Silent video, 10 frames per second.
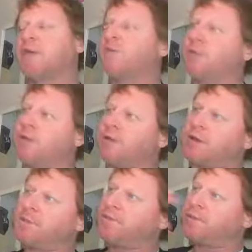people
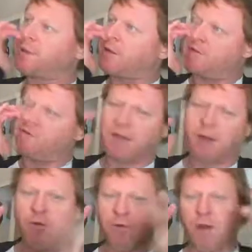are kind of,
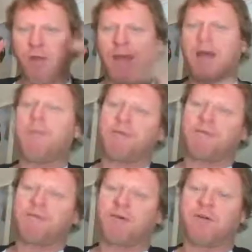growing up, in
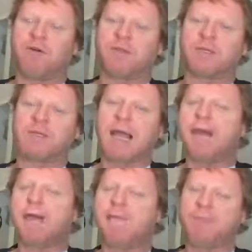inverted commas,
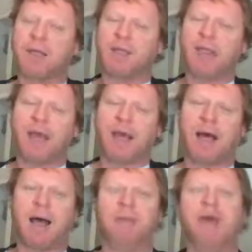later.
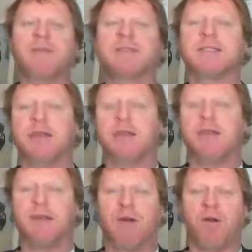But others say that
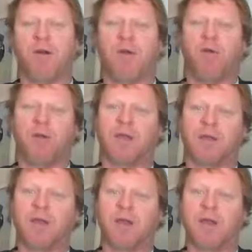they're growing up earlier and
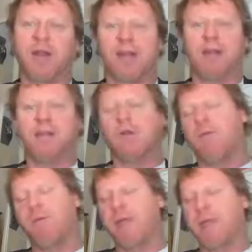earlier. And again, there's a lot
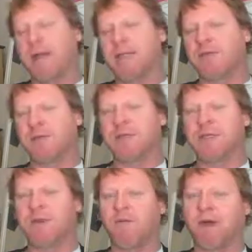of moral panics around this
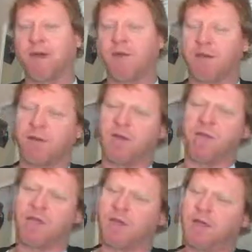stuff about kind
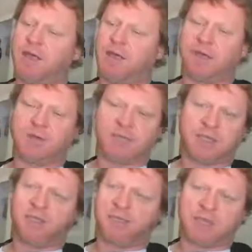of,
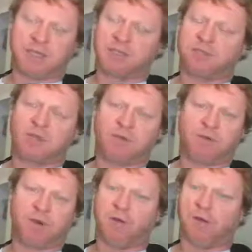sex, drugs and
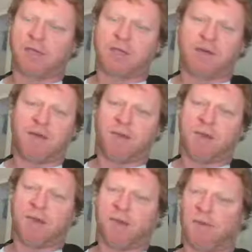rock and roll stuff
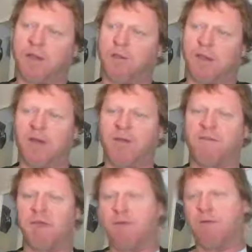happening earlier in life,
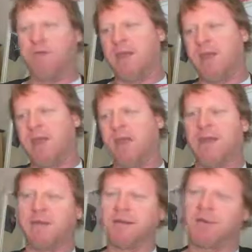the
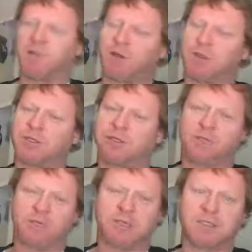internet and the exposure to
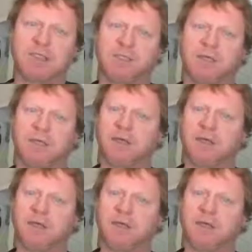risks, and